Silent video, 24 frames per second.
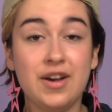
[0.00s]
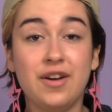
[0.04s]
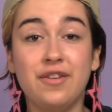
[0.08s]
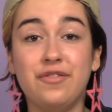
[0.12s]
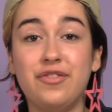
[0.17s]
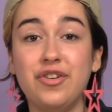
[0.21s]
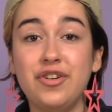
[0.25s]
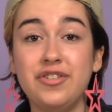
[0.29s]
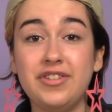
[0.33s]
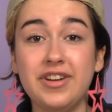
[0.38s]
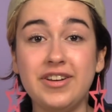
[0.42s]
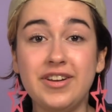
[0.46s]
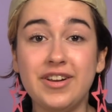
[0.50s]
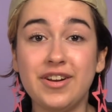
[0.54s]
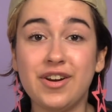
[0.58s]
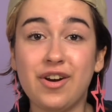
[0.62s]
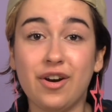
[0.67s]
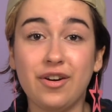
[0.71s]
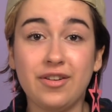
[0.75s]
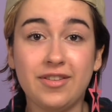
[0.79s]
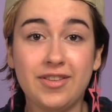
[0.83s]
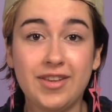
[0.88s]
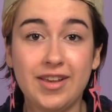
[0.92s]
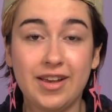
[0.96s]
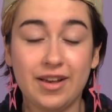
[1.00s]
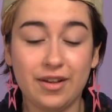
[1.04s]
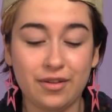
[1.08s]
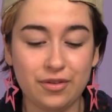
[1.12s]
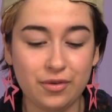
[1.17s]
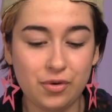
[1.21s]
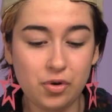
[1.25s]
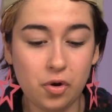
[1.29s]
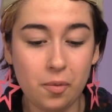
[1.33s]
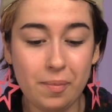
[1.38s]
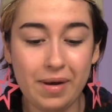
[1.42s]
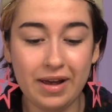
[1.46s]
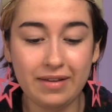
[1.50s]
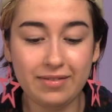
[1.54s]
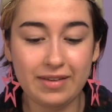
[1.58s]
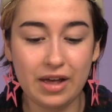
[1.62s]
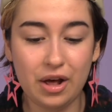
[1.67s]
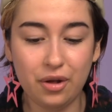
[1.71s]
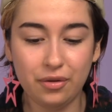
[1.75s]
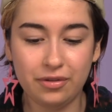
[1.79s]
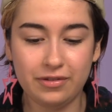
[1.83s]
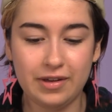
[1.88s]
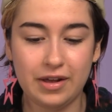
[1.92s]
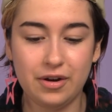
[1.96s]
Virginia Garcia school-based
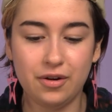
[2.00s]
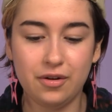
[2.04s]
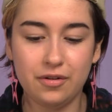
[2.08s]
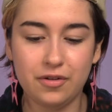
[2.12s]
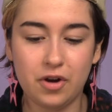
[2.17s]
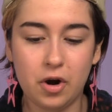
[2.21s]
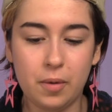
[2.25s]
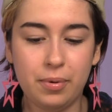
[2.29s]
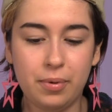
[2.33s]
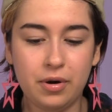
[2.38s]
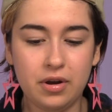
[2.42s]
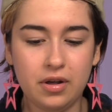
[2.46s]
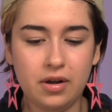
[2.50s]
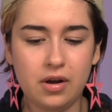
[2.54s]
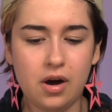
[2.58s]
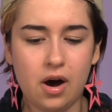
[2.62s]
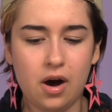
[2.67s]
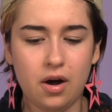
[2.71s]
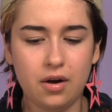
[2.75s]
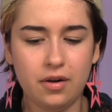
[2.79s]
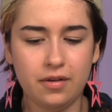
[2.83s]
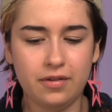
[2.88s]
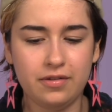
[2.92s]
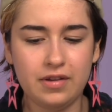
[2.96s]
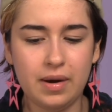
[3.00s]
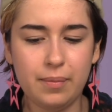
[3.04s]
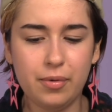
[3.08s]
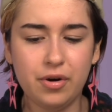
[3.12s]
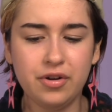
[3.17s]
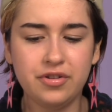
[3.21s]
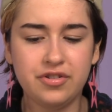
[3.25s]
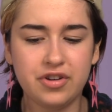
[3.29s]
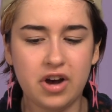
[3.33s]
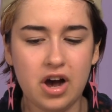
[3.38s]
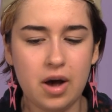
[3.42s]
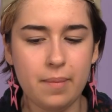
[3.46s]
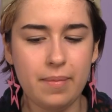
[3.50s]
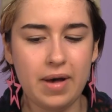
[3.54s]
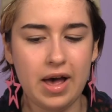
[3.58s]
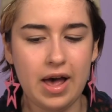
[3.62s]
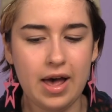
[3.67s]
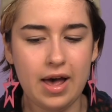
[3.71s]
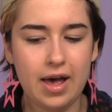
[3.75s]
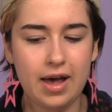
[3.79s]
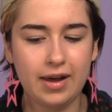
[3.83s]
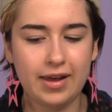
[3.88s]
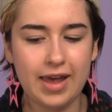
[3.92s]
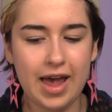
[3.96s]
health centers are putting on a summer job
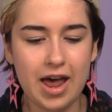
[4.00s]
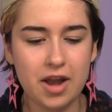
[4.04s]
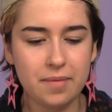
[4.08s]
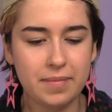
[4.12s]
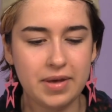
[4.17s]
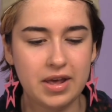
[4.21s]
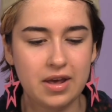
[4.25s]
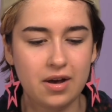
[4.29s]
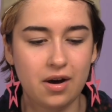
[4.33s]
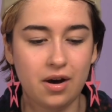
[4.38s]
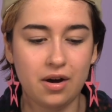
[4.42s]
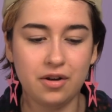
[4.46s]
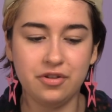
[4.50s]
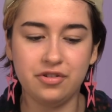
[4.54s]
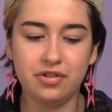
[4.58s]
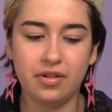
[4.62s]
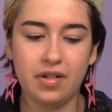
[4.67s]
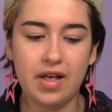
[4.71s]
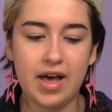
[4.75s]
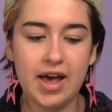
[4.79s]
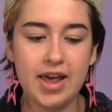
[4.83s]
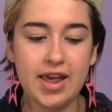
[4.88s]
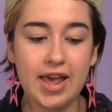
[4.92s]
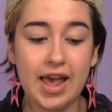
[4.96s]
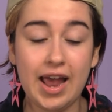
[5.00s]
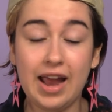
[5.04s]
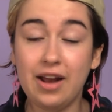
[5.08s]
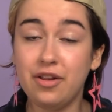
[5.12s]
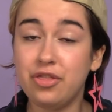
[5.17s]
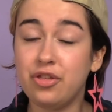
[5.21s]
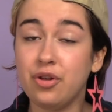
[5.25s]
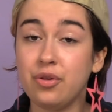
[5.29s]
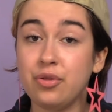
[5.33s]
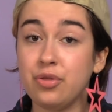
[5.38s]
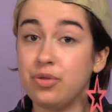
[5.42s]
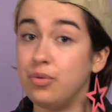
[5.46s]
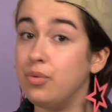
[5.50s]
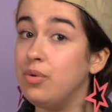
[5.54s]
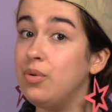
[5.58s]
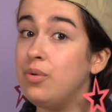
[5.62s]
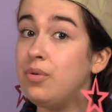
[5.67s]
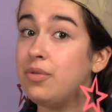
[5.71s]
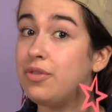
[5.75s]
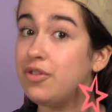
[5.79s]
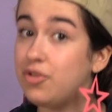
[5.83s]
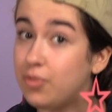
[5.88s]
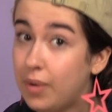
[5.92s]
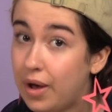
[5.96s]
academy on July eighth
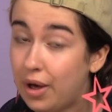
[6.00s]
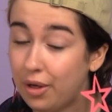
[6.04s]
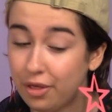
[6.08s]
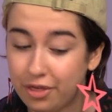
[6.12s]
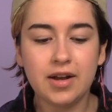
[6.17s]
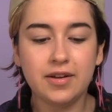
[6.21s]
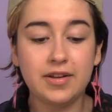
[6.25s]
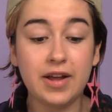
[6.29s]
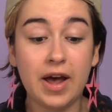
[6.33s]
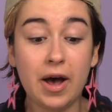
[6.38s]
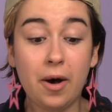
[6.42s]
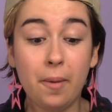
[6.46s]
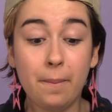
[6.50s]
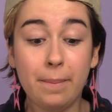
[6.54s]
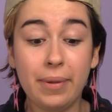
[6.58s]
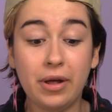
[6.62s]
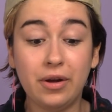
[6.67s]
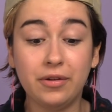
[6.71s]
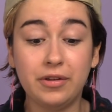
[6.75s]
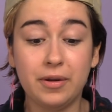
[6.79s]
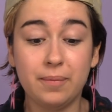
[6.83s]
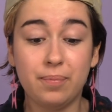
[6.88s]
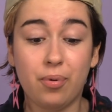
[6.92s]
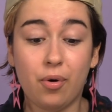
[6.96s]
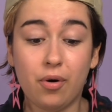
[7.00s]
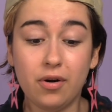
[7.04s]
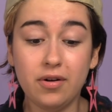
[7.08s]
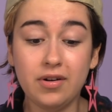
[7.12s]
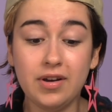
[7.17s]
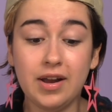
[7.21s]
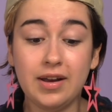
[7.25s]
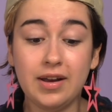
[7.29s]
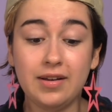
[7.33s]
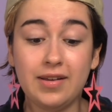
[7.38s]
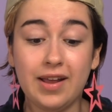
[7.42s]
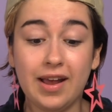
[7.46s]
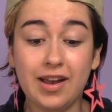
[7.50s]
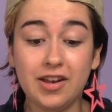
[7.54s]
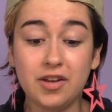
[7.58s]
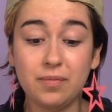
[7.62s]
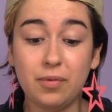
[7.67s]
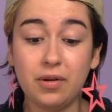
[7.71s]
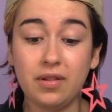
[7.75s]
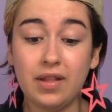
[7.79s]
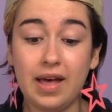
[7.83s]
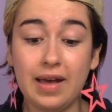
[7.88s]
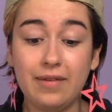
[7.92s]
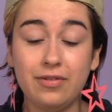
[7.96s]
through the twelfth to help build important and
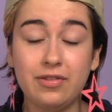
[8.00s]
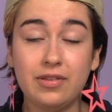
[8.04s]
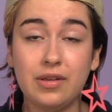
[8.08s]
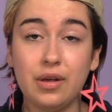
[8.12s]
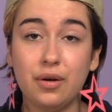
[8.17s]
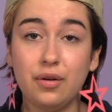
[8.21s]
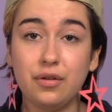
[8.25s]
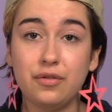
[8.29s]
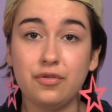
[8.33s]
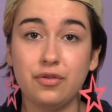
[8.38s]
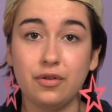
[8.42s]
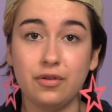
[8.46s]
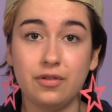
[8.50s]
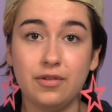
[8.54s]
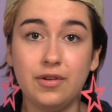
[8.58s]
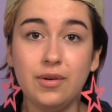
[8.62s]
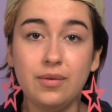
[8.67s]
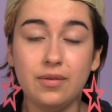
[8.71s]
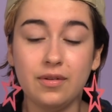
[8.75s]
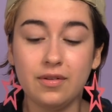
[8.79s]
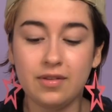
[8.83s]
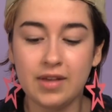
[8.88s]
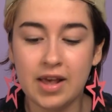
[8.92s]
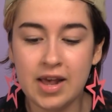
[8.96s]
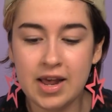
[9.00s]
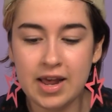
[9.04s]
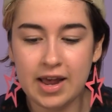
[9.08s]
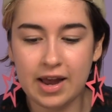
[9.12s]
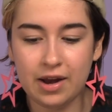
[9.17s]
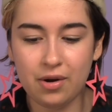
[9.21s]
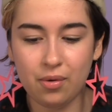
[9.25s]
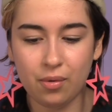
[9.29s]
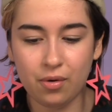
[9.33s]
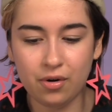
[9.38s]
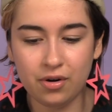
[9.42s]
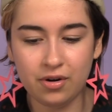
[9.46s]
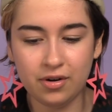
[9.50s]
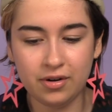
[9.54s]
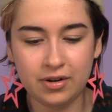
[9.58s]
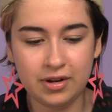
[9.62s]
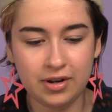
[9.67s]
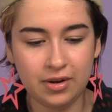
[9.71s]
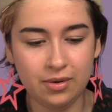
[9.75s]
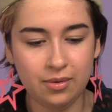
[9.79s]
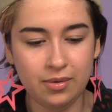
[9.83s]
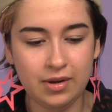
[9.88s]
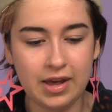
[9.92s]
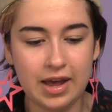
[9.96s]
tangible life skills for students in order
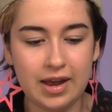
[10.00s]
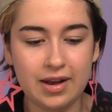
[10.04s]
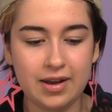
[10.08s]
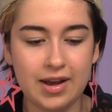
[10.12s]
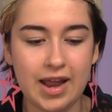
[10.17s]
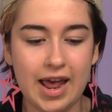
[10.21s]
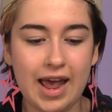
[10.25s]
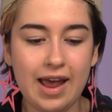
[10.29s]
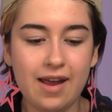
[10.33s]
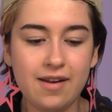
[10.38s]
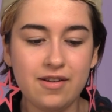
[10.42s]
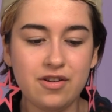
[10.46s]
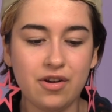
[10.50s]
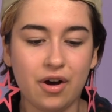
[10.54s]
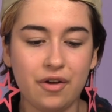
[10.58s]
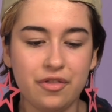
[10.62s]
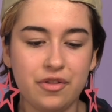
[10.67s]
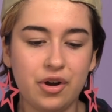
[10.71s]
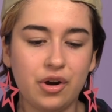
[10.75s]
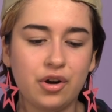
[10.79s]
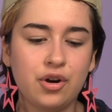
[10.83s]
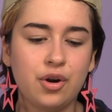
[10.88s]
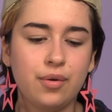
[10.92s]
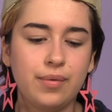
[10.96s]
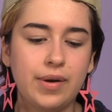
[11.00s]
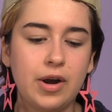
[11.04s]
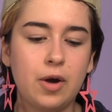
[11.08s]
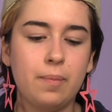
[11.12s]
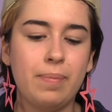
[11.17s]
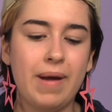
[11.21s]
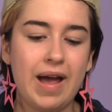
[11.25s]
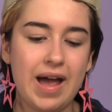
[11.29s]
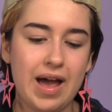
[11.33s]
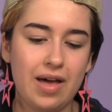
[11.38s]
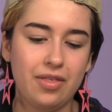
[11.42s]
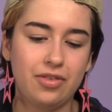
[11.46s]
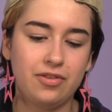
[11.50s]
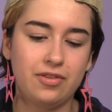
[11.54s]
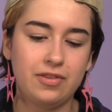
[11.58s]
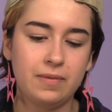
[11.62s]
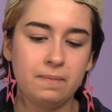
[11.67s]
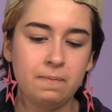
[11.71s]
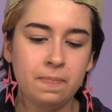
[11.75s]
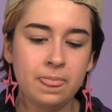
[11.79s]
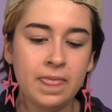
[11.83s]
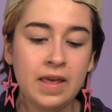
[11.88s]
to get an edge on their career paths.